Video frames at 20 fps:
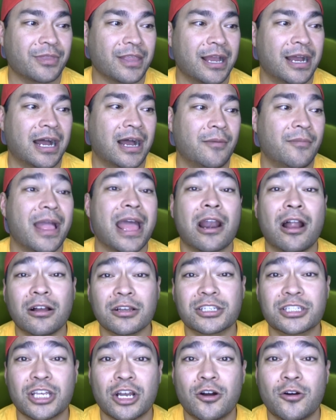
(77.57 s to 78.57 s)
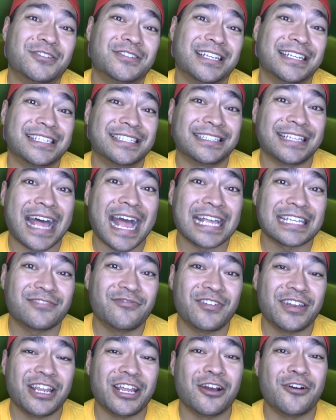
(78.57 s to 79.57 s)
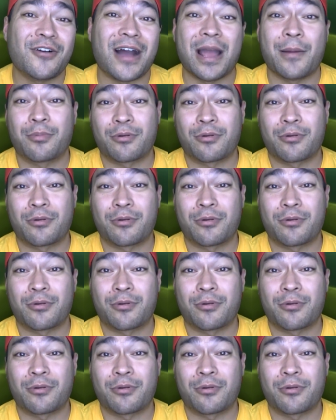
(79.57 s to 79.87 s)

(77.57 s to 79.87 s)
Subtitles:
And also, since last video, I